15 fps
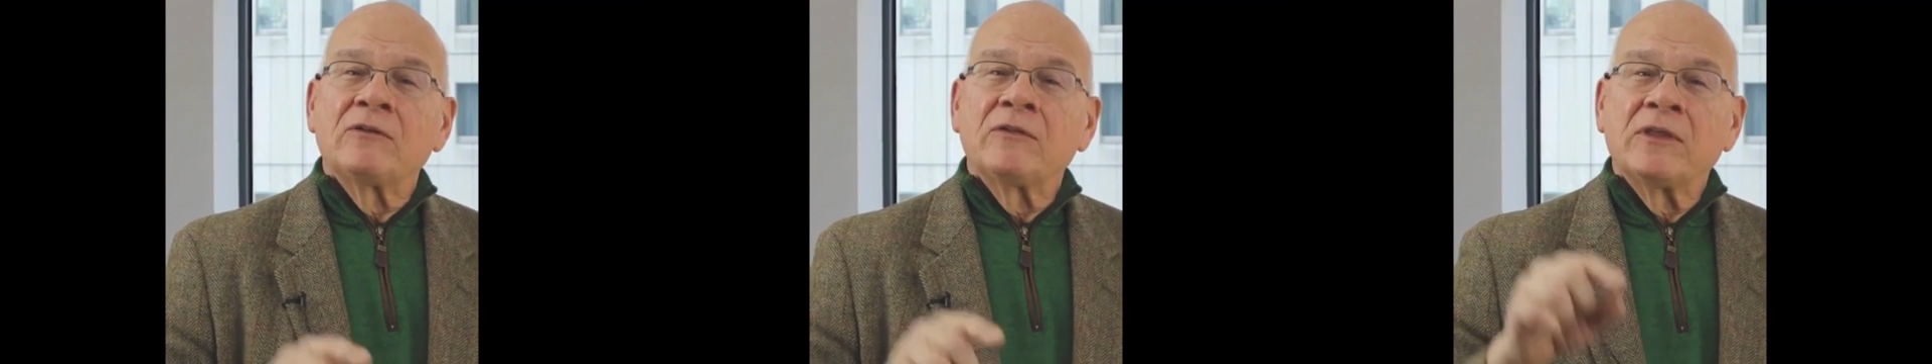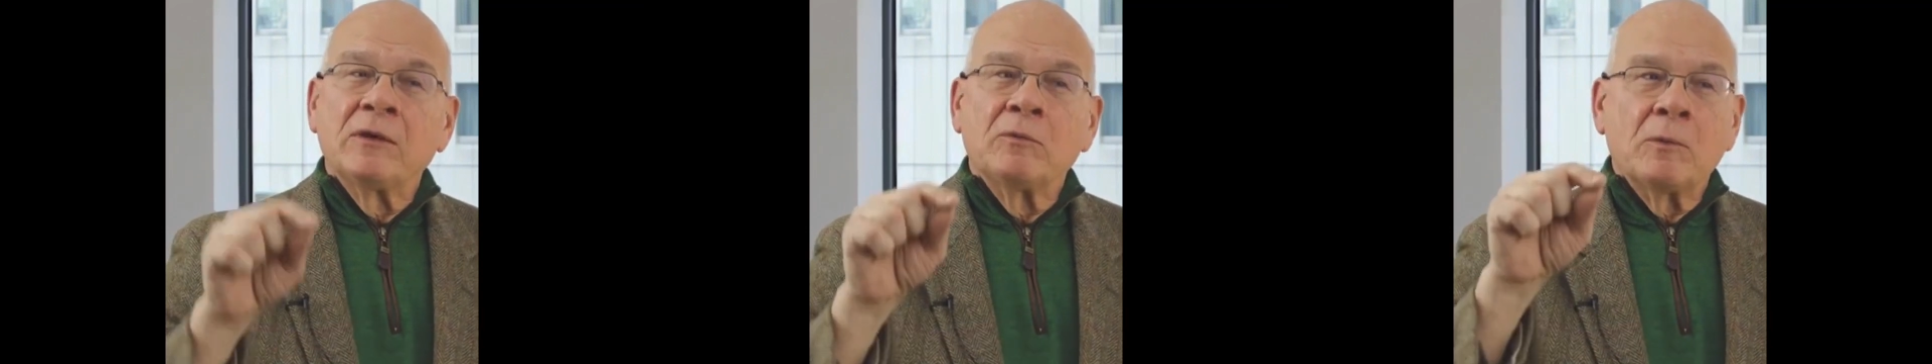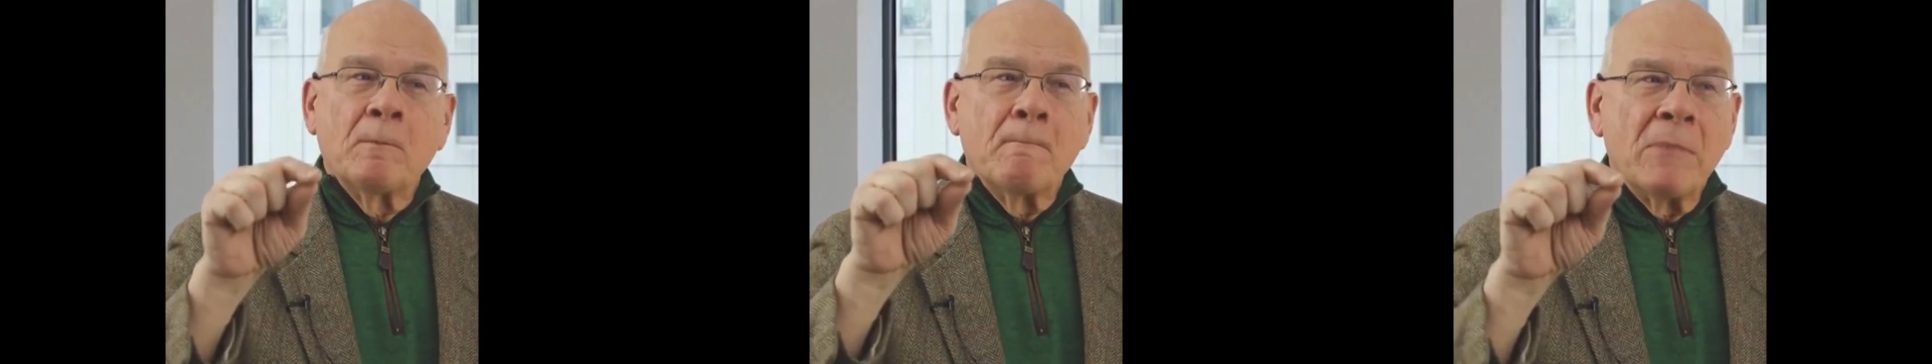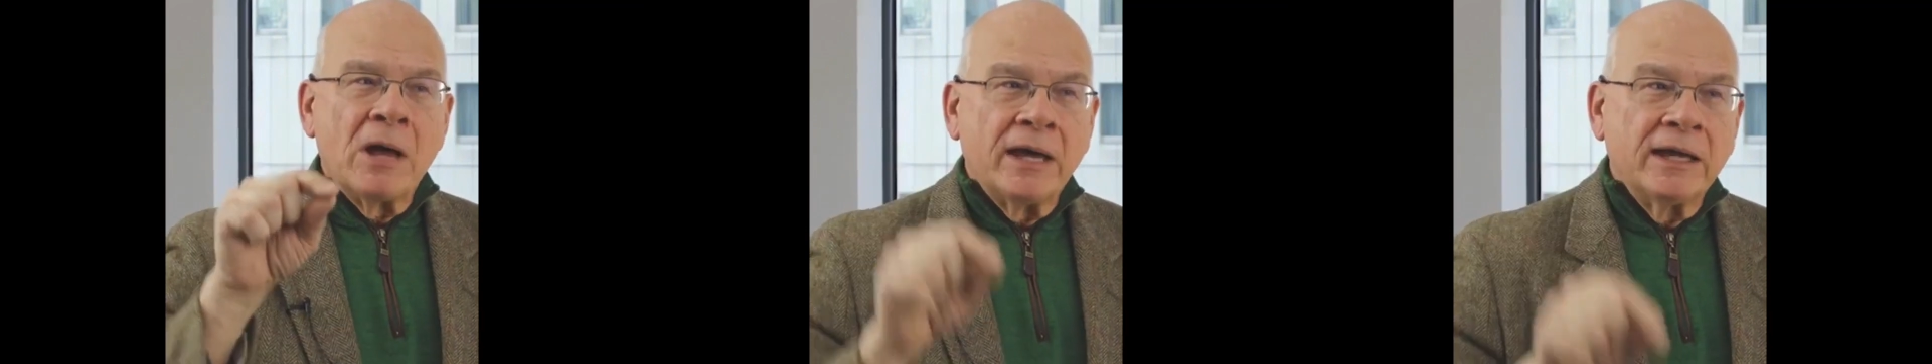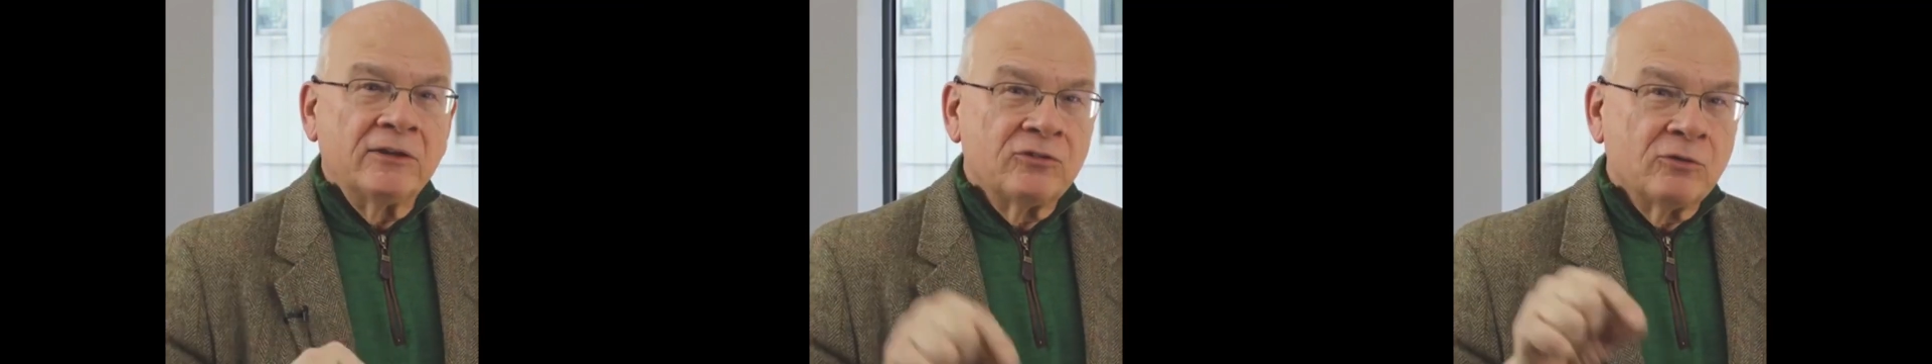that
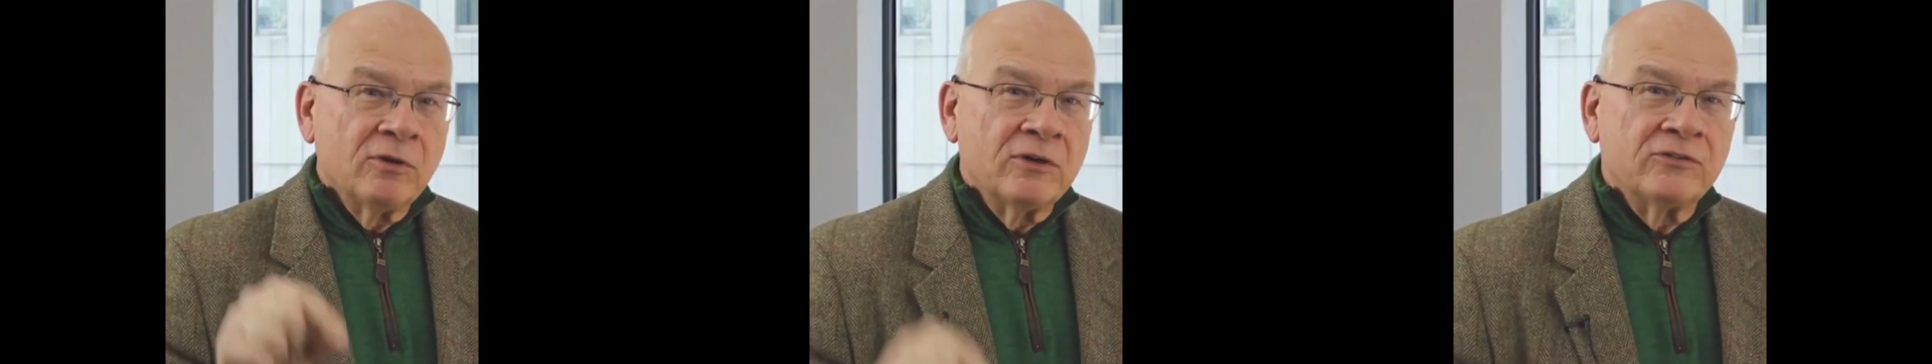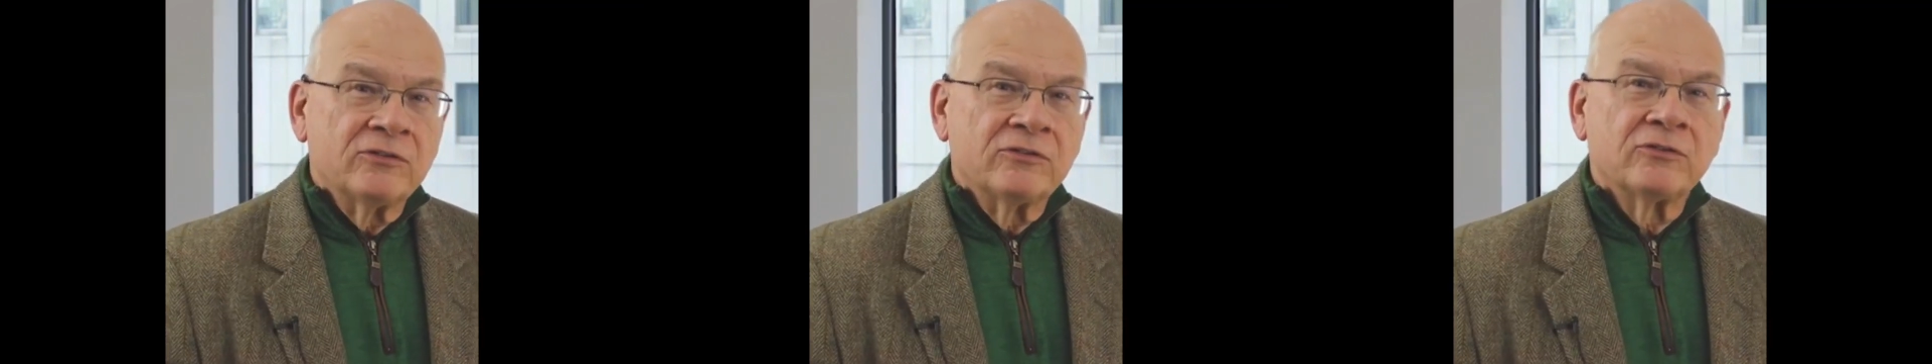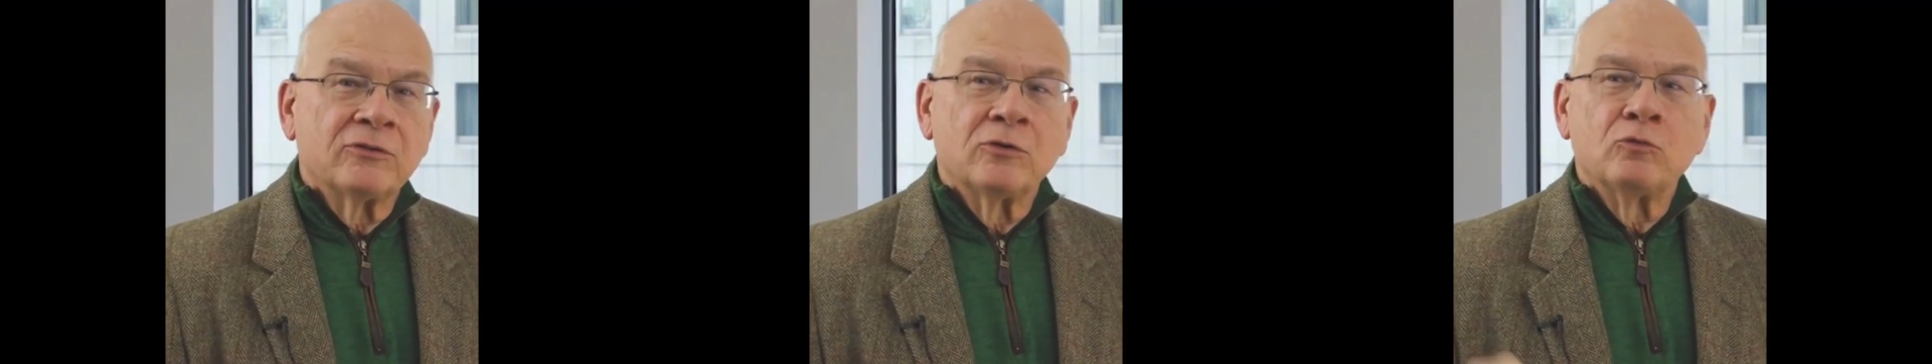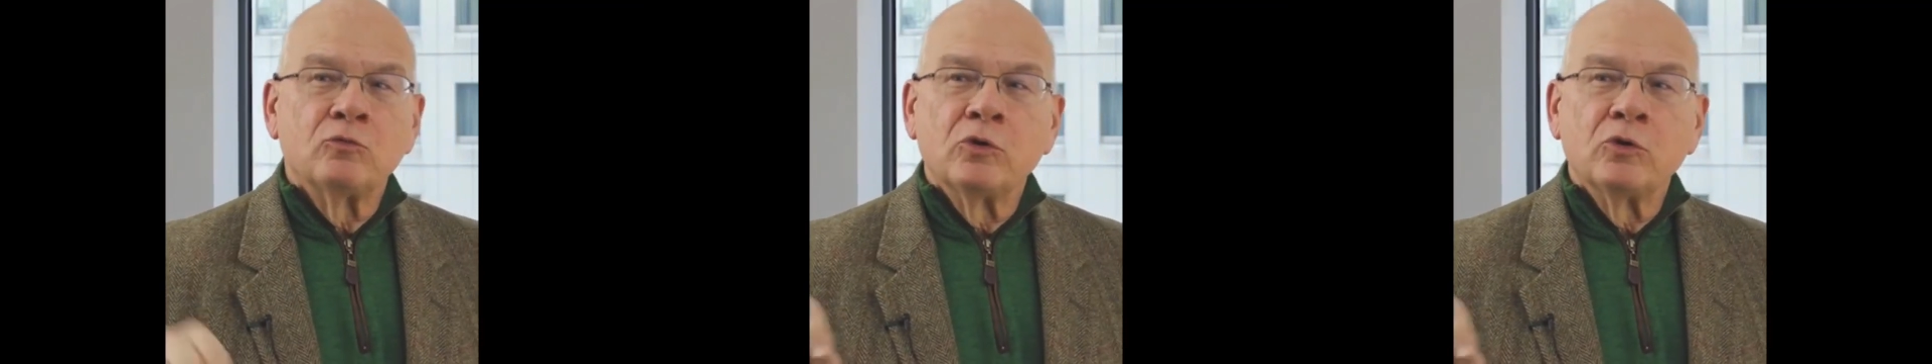my choices could